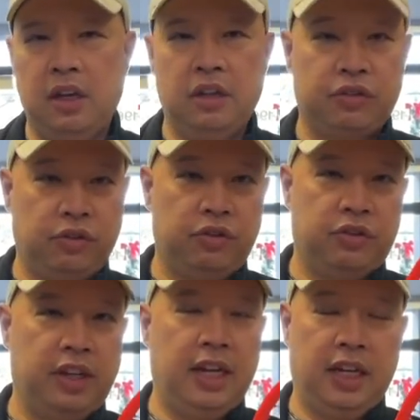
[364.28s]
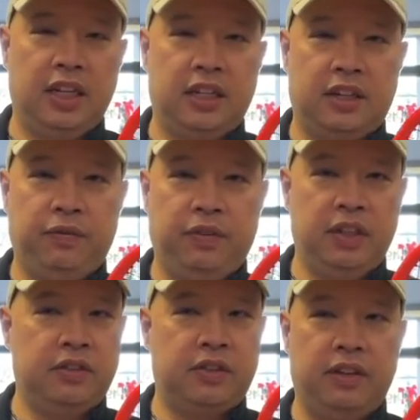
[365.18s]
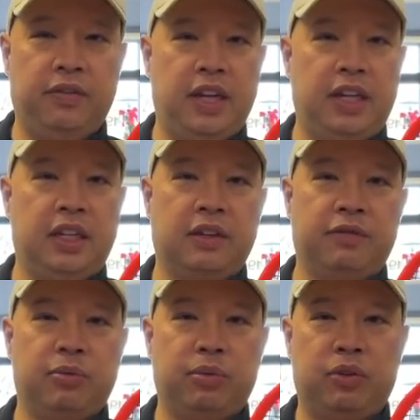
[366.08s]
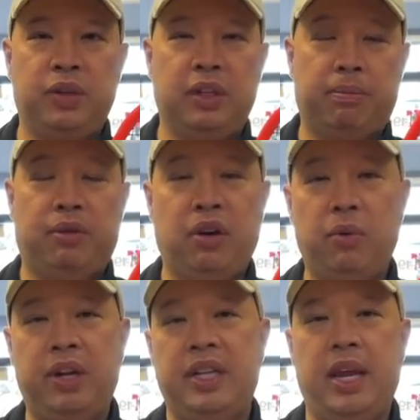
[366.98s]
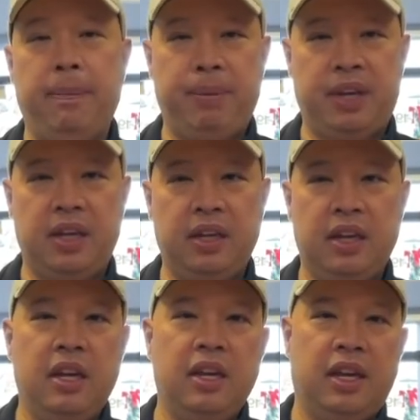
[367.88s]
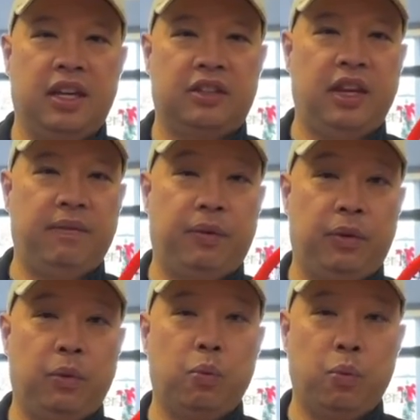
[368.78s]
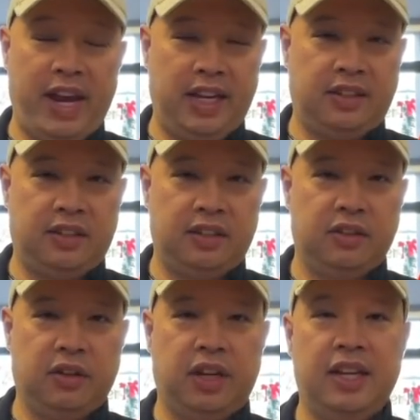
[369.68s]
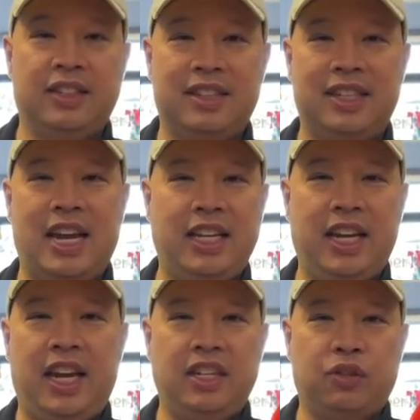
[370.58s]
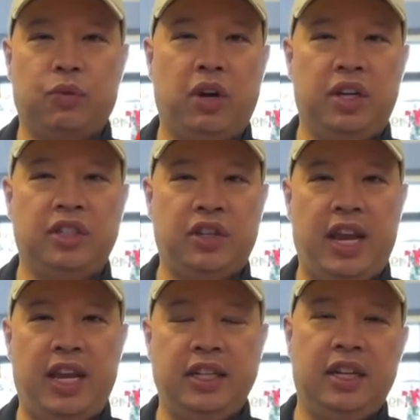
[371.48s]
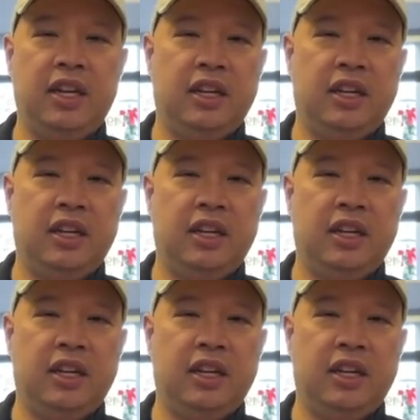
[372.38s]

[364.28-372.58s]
So there's not a lot of difference, if any difference, between the Pro and the MP, except for the weight. Okay, it's a 98 square inch head.